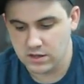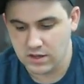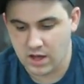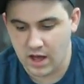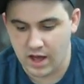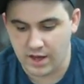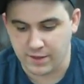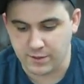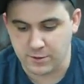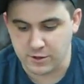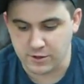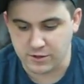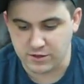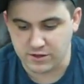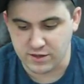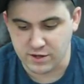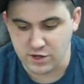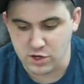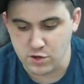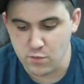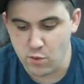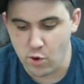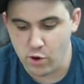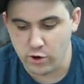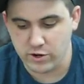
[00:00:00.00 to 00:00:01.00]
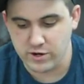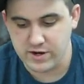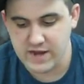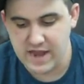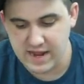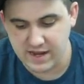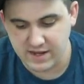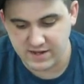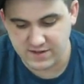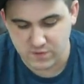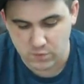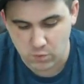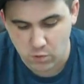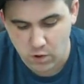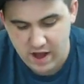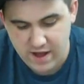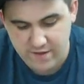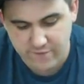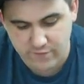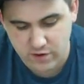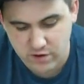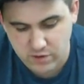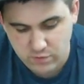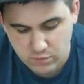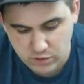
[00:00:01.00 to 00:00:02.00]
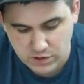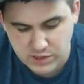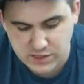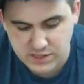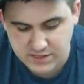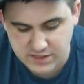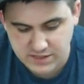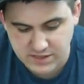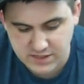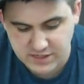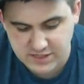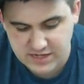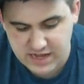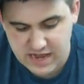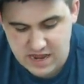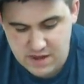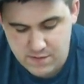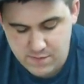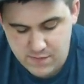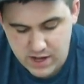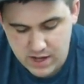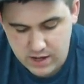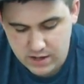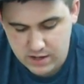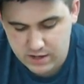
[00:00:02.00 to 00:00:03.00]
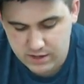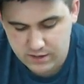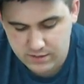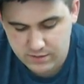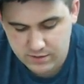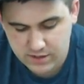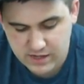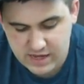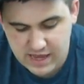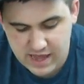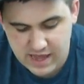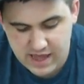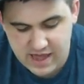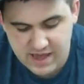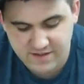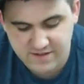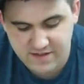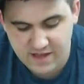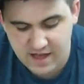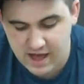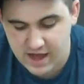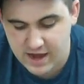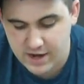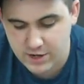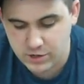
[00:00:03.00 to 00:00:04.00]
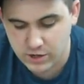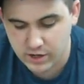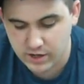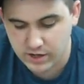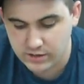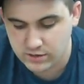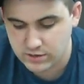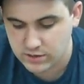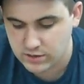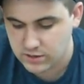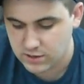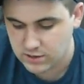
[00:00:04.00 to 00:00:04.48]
I mean. uh, the, the new mortar tank is the wyvern, which is in the same uh, kit as the hydra.